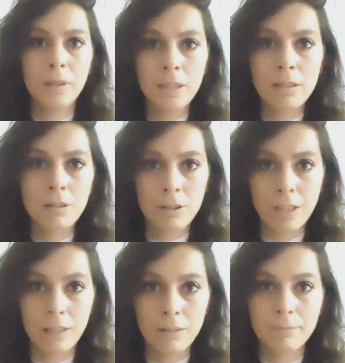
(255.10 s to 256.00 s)
Please
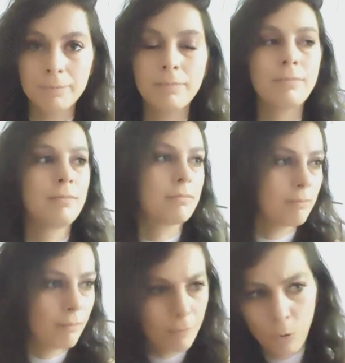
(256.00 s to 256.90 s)
understand.
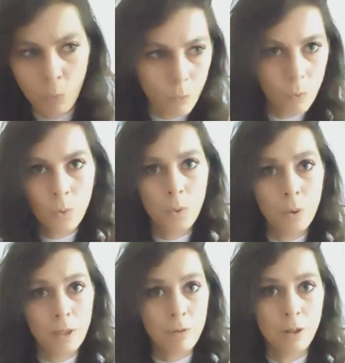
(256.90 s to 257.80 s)
Or
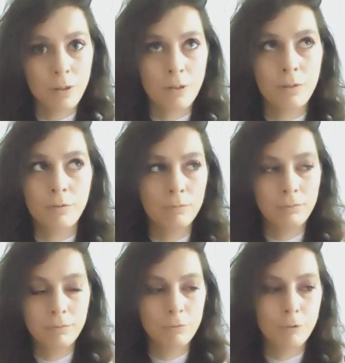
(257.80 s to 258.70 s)
whatever other
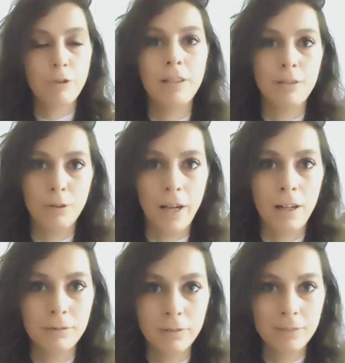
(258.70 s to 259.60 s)
phrase you
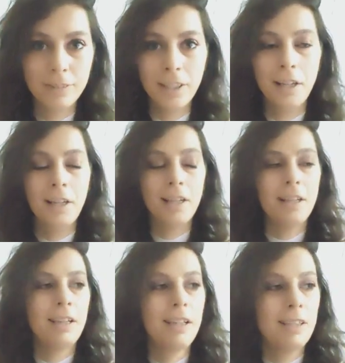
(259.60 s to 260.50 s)

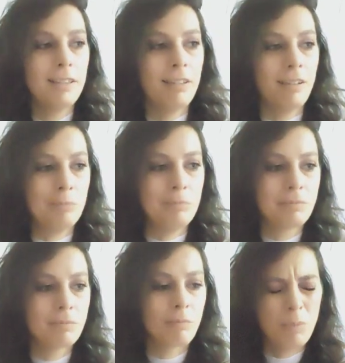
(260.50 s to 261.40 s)
have.
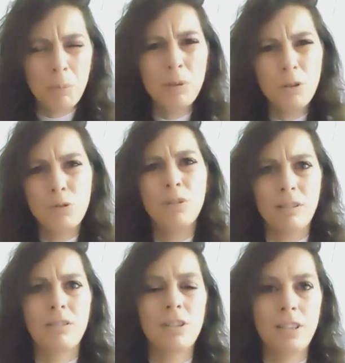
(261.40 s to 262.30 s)
People
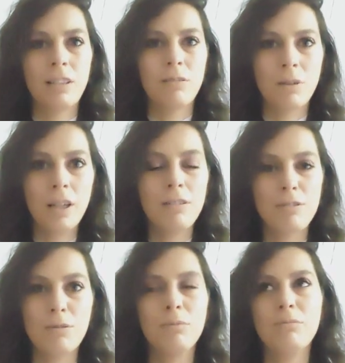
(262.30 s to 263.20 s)
usually understand, okay?
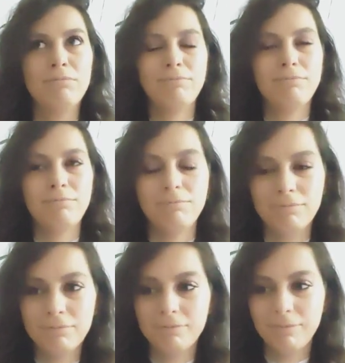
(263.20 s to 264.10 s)
So,
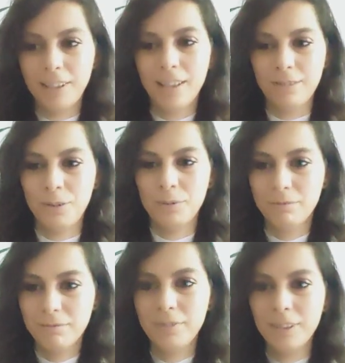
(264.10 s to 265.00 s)
I don't
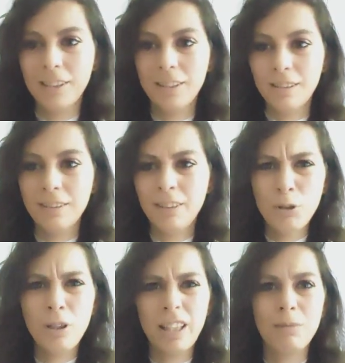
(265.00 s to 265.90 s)
know.
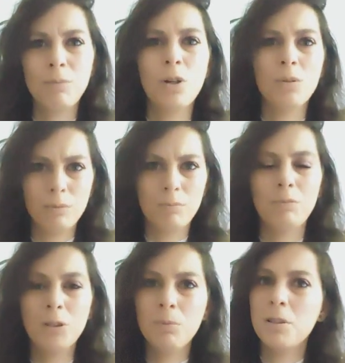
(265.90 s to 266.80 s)
If you let them know,
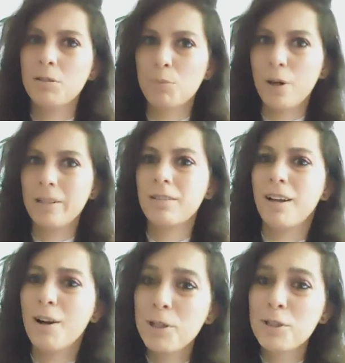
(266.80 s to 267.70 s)
you'll be surprised
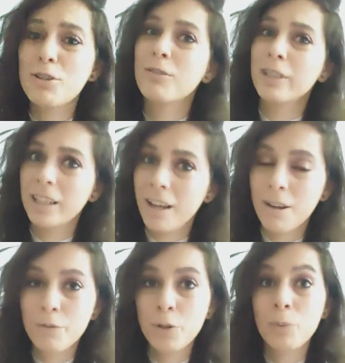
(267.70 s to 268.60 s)
at how much they'll get
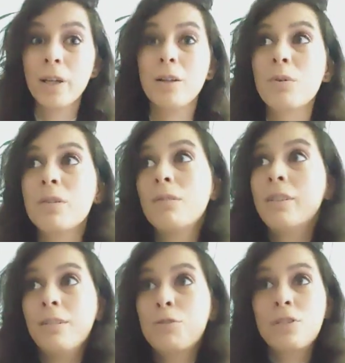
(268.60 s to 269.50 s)
out of your way, or
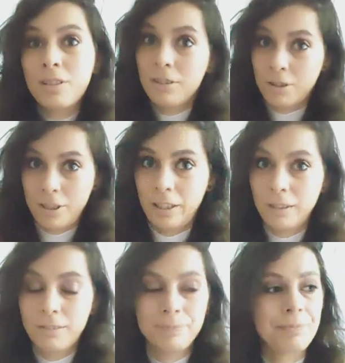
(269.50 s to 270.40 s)
they'll just
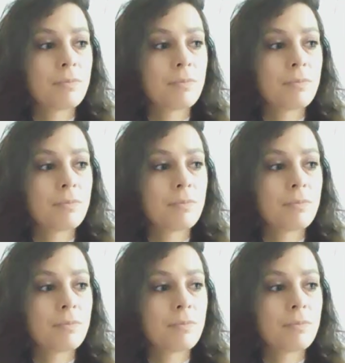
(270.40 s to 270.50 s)
understand.